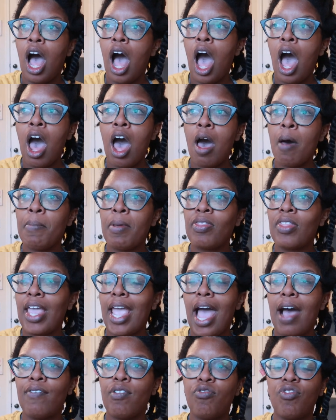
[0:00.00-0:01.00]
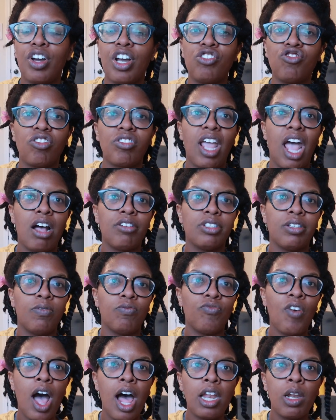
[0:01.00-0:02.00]
um and they have over 100,000
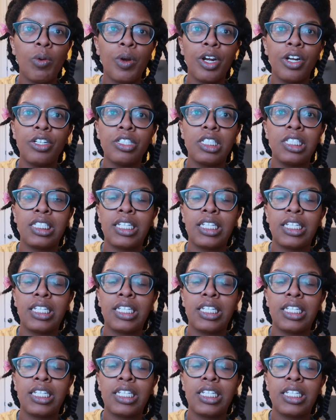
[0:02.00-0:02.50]
followers